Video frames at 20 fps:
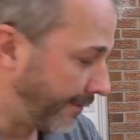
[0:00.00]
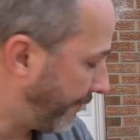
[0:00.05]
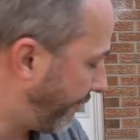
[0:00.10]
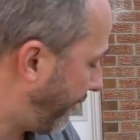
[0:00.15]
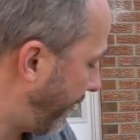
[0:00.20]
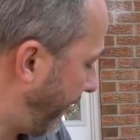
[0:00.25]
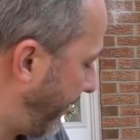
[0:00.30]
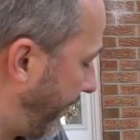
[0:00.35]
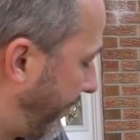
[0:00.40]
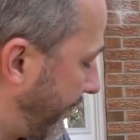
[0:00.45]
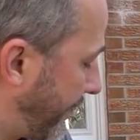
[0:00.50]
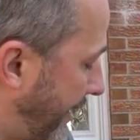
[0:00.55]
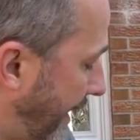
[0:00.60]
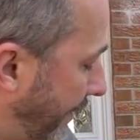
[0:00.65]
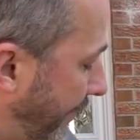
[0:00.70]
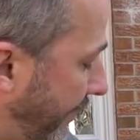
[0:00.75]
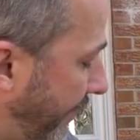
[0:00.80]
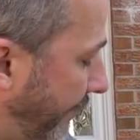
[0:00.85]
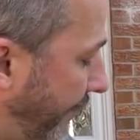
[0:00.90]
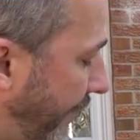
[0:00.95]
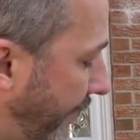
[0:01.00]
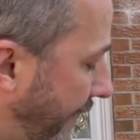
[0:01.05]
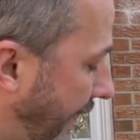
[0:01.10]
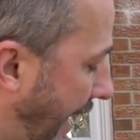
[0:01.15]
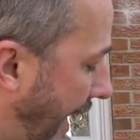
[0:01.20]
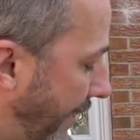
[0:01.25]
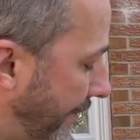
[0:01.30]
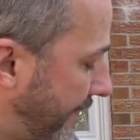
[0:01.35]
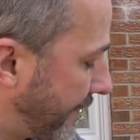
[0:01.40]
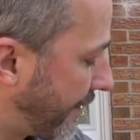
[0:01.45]
for the depth of our
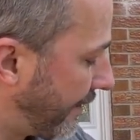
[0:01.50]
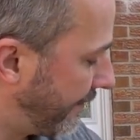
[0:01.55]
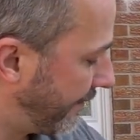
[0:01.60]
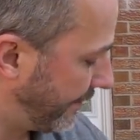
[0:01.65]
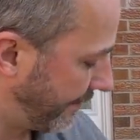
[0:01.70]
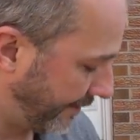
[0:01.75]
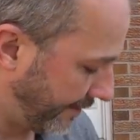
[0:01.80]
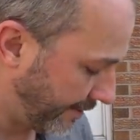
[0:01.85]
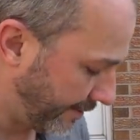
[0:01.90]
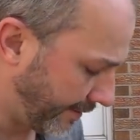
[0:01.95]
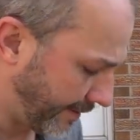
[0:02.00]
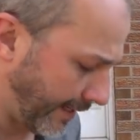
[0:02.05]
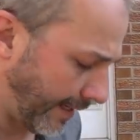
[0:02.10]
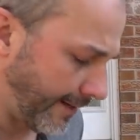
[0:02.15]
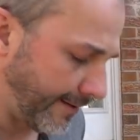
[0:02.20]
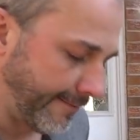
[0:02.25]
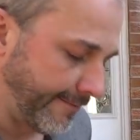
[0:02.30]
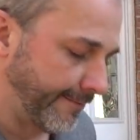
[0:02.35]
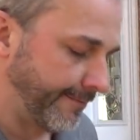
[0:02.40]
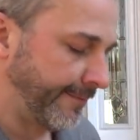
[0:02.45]
caps, okay?